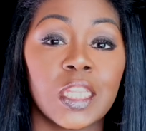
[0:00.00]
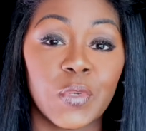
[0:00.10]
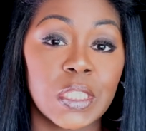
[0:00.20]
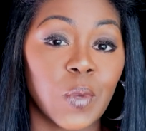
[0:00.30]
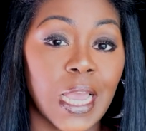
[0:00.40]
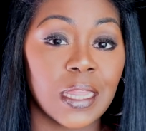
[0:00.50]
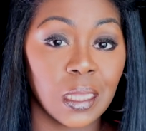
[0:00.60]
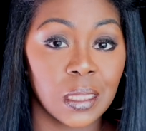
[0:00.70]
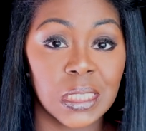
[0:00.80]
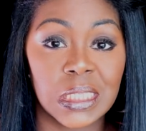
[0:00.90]
The reason why I
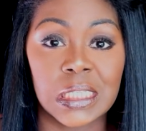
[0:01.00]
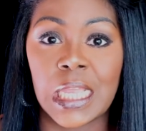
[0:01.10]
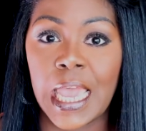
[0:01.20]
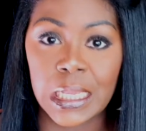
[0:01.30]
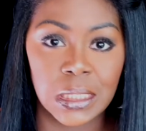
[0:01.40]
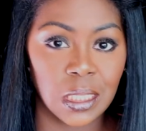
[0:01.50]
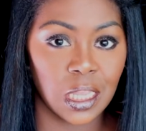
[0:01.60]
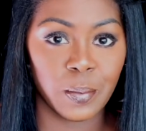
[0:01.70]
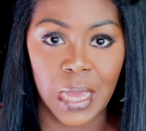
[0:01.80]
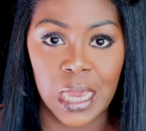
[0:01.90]
think this is an
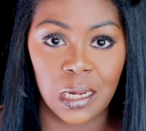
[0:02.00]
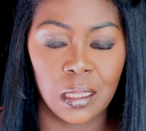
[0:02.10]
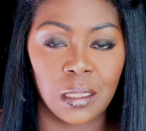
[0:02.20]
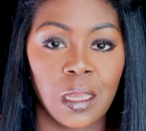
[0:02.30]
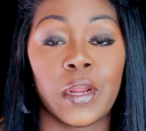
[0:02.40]
excellent bonnet